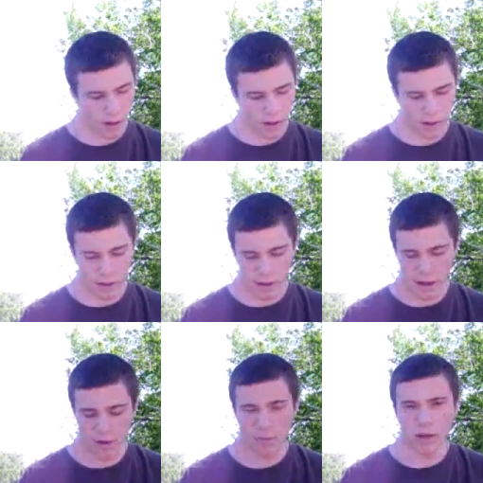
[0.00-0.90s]
I
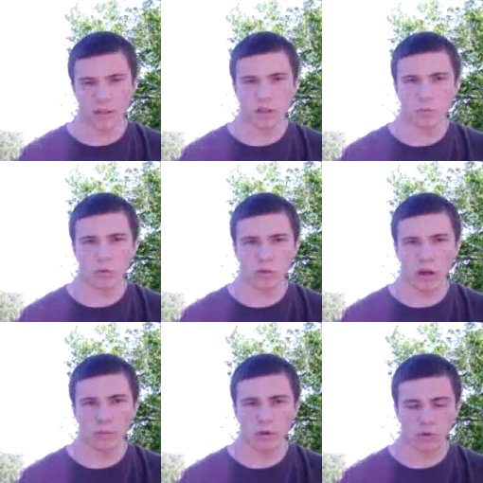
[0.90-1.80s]
have mine spooled
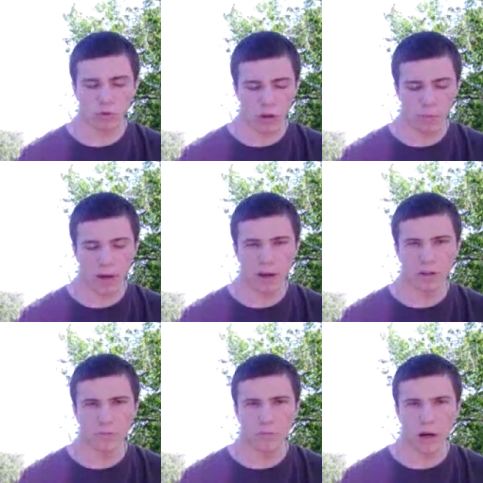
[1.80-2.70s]
up with
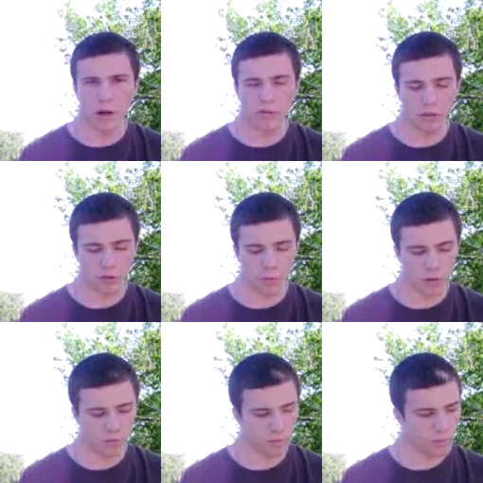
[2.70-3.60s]
20-pound monofilament.